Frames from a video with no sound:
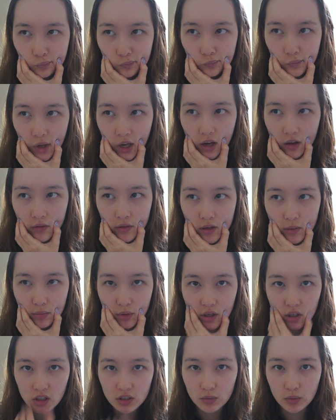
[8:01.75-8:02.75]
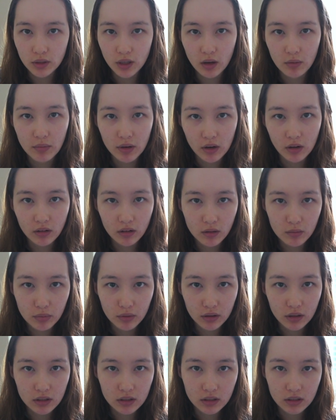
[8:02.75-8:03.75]
have any brushes without metal on it,
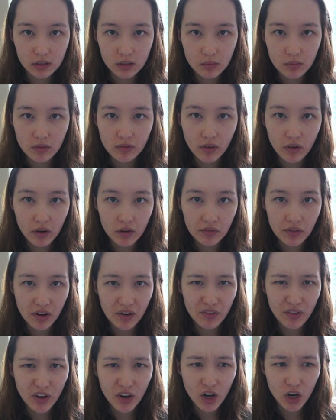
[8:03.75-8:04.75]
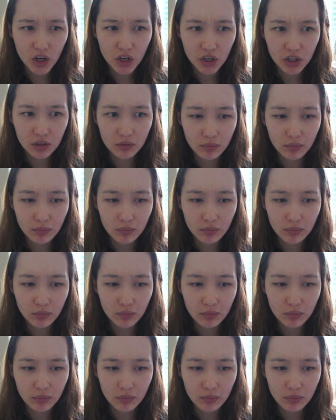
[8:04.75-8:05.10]
but that's gonna be very hard